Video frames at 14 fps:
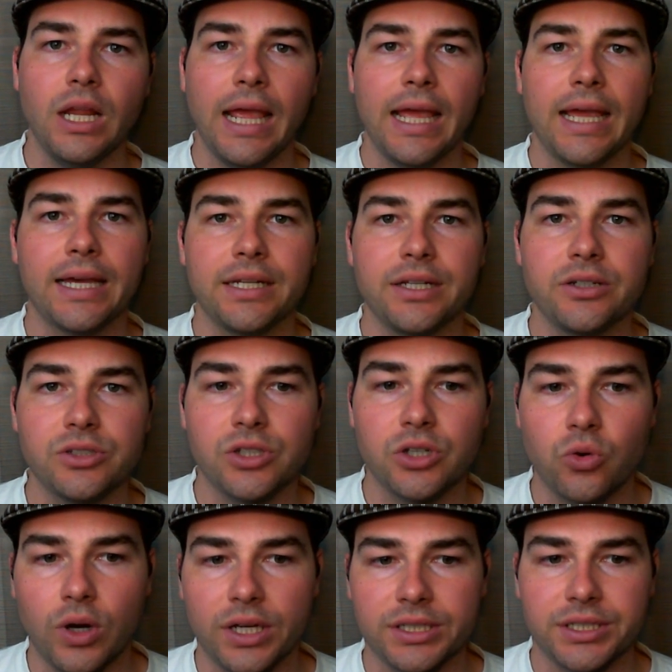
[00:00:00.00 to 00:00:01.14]
And here's the
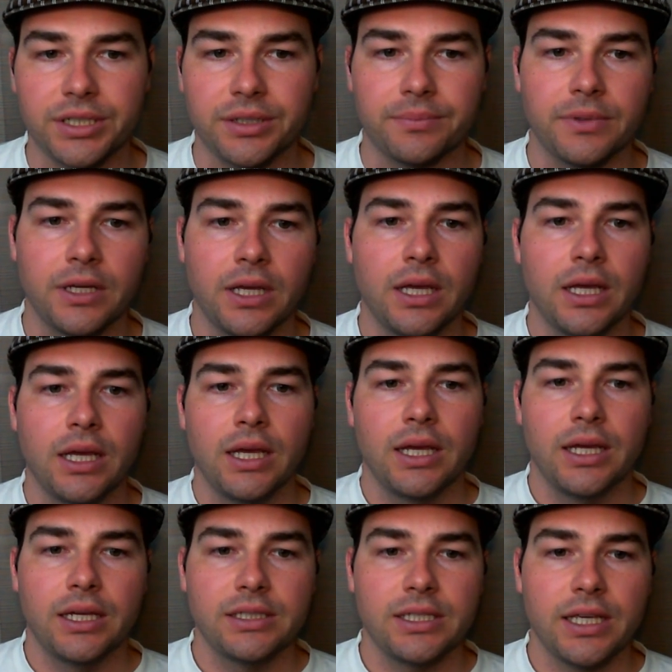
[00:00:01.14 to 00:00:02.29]
question. It
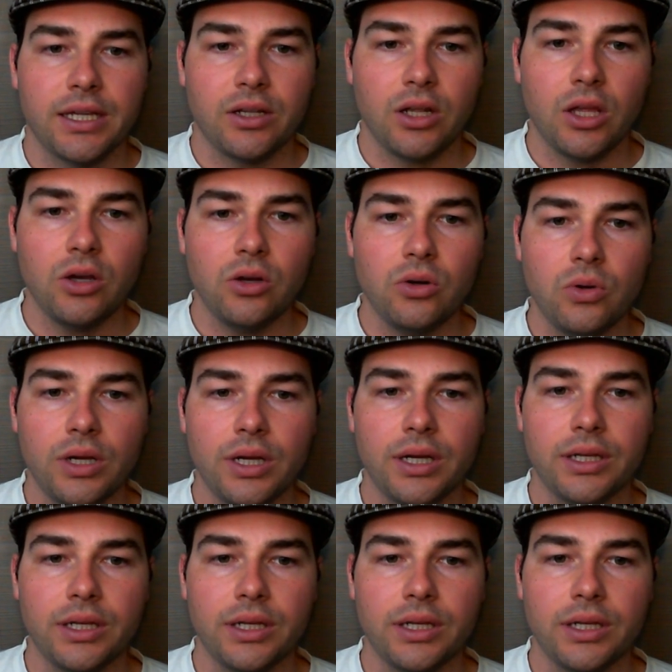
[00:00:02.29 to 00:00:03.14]
said, hello,